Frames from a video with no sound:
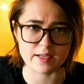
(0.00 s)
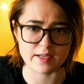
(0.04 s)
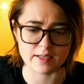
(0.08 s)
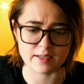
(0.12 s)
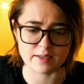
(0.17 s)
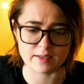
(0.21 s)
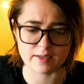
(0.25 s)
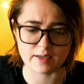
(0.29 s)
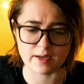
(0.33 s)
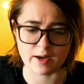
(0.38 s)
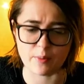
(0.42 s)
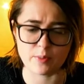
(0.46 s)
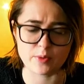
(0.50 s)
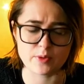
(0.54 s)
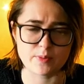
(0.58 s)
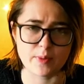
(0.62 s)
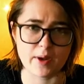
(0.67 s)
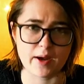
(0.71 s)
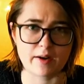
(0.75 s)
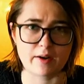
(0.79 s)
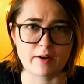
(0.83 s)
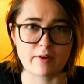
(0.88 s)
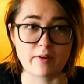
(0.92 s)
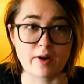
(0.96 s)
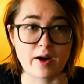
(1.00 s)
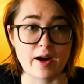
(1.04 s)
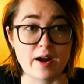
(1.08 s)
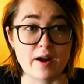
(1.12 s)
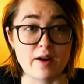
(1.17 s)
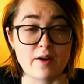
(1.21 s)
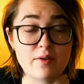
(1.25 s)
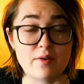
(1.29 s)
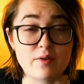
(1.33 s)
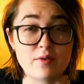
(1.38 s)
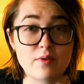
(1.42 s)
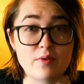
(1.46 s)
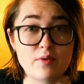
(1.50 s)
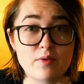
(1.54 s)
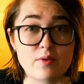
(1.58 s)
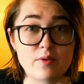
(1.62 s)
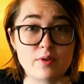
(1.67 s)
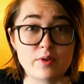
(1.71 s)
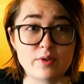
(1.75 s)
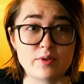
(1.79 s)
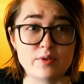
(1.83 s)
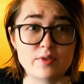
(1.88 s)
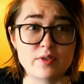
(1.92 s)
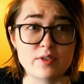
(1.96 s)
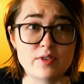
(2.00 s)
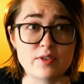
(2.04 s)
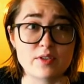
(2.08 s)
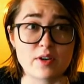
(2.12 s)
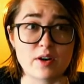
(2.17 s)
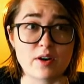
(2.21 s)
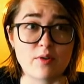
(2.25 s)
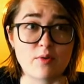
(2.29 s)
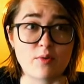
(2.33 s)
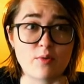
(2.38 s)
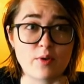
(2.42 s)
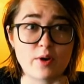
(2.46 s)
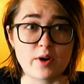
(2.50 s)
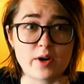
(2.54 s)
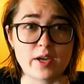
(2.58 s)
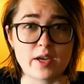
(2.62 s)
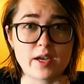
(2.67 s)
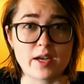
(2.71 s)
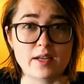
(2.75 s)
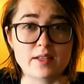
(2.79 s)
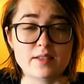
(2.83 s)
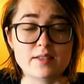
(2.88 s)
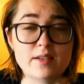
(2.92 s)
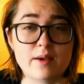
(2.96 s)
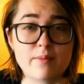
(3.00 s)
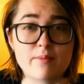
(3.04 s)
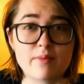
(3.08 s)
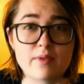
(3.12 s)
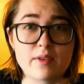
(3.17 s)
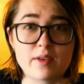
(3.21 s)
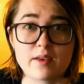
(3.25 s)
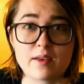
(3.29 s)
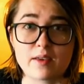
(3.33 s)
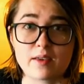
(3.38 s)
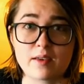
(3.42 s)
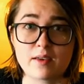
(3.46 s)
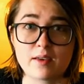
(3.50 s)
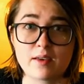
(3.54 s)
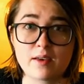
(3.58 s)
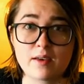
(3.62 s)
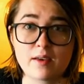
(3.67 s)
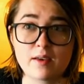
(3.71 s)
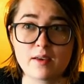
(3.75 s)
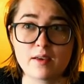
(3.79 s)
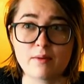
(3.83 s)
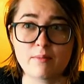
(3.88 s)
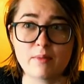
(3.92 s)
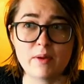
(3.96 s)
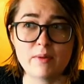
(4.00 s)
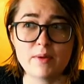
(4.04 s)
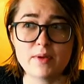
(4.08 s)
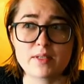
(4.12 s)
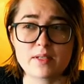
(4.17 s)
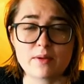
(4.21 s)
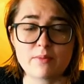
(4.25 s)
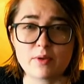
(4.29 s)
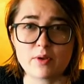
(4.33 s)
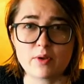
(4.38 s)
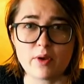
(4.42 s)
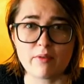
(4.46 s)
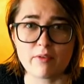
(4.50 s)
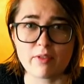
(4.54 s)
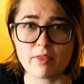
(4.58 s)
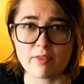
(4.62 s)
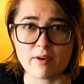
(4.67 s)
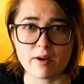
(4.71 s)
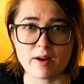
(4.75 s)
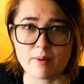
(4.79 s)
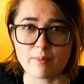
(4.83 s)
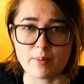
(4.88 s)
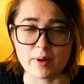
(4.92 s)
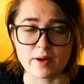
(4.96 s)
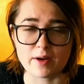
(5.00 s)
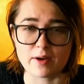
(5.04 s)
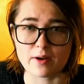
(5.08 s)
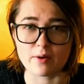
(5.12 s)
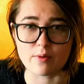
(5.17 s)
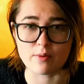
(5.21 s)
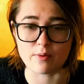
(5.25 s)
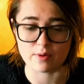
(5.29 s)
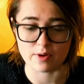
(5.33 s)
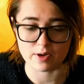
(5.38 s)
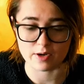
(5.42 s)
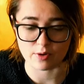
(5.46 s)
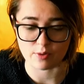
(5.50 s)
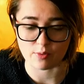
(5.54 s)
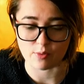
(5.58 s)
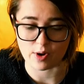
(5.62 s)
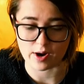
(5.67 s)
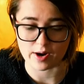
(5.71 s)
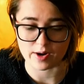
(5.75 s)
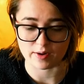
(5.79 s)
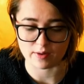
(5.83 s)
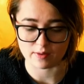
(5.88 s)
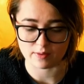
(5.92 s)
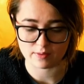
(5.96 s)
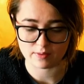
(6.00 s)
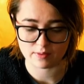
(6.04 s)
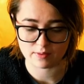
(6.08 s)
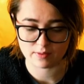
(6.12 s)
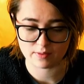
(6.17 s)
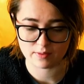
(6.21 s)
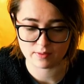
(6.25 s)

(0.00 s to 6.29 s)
like comes back around, or you just start working on something. Maybe it's something you haven't thought about in a, in a while.